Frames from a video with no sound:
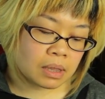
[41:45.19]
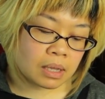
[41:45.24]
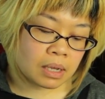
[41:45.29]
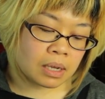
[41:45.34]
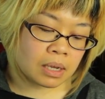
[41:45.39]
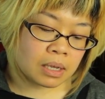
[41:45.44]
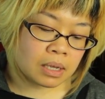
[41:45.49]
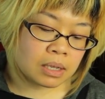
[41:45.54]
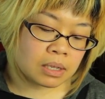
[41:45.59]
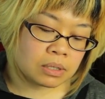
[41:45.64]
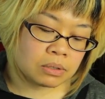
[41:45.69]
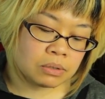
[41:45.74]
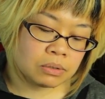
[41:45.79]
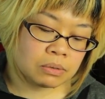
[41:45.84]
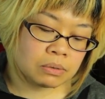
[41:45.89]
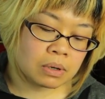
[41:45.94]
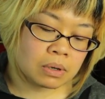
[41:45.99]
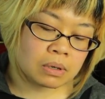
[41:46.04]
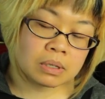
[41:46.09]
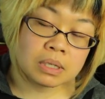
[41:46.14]
I
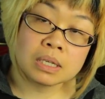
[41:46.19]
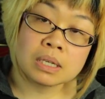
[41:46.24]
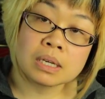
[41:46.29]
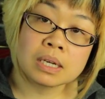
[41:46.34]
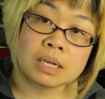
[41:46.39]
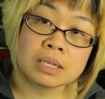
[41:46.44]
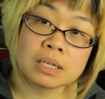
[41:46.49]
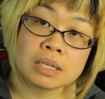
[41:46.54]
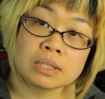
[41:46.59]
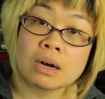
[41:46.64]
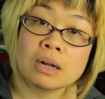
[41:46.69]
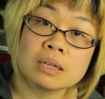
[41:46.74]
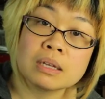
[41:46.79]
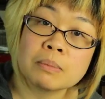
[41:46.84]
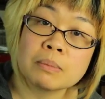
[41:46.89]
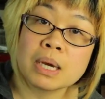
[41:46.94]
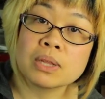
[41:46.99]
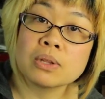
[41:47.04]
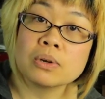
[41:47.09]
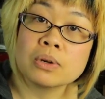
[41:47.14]
do only like solid
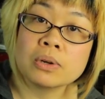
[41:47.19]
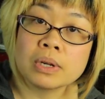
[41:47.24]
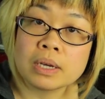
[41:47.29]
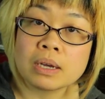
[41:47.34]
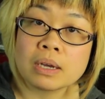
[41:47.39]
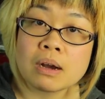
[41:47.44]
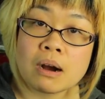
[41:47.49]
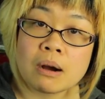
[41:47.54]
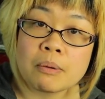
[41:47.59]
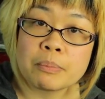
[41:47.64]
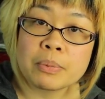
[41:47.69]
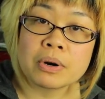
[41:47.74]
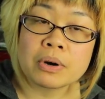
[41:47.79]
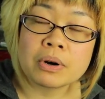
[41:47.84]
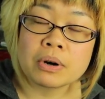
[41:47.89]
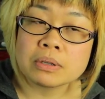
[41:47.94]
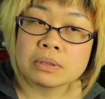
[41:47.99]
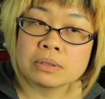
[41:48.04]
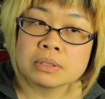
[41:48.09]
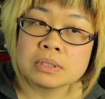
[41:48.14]
metal like
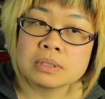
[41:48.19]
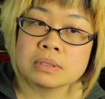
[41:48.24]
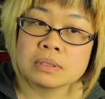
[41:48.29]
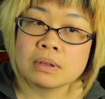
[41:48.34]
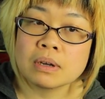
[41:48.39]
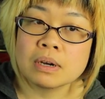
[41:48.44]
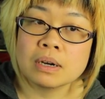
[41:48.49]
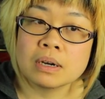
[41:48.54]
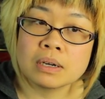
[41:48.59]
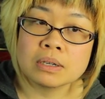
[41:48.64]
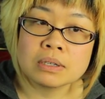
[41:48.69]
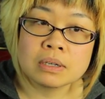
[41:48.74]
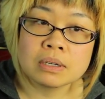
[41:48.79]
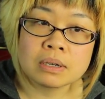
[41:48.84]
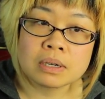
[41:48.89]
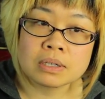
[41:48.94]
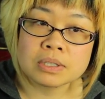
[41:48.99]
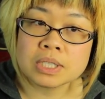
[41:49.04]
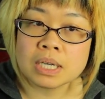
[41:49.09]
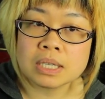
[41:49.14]
copper,
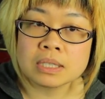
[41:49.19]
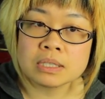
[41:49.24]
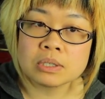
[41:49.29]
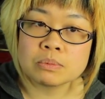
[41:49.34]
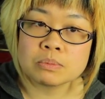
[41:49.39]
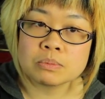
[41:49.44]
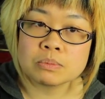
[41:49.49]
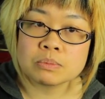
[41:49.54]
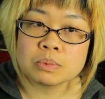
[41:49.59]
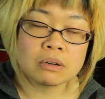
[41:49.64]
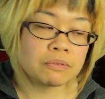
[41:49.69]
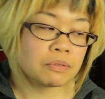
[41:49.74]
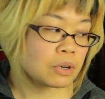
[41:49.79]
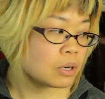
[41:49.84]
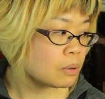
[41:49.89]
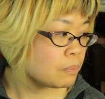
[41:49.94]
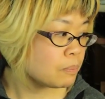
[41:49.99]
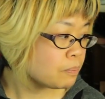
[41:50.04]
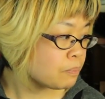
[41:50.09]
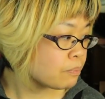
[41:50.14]
argentium
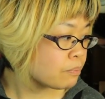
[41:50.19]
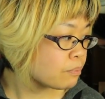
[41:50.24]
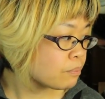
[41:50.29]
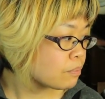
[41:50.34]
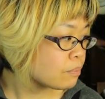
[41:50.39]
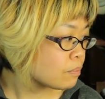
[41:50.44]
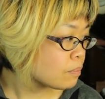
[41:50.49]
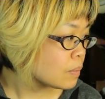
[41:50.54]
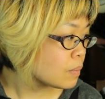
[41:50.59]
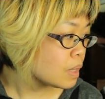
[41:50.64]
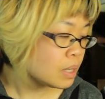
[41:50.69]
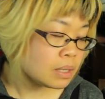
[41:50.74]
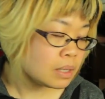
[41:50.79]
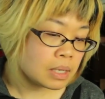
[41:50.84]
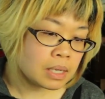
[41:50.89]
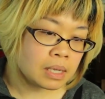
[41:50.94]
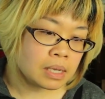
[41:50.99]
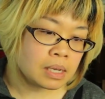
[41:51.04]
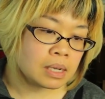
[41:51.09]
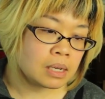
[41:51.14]
silver,
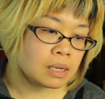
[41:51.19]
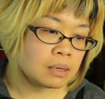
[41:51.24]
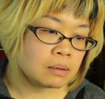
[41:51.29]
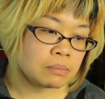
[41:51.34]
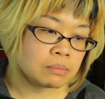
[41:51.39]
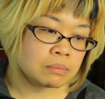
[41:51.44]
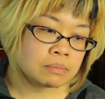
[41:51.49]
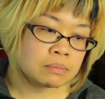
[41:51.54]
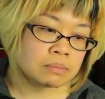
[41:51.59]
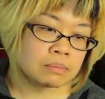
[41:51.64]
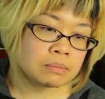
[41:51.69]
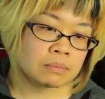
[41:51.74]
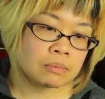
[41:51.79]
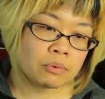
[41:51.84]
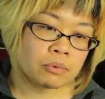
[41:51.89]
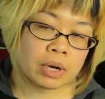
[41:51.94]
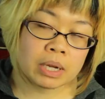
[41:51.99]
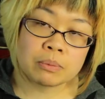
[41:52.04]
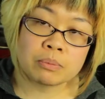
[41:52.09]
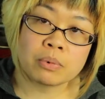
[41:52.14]
and
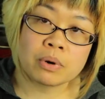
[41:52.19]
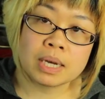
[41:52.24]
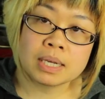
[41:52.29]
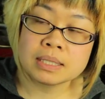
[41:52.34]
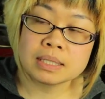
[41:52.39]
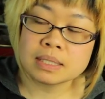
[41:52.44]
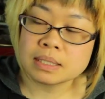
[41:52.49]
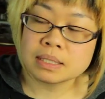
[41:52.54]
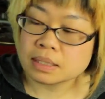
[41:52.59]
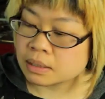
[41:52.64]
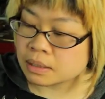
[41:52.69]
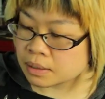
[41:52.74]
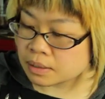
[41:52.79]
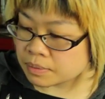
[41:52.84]
red press.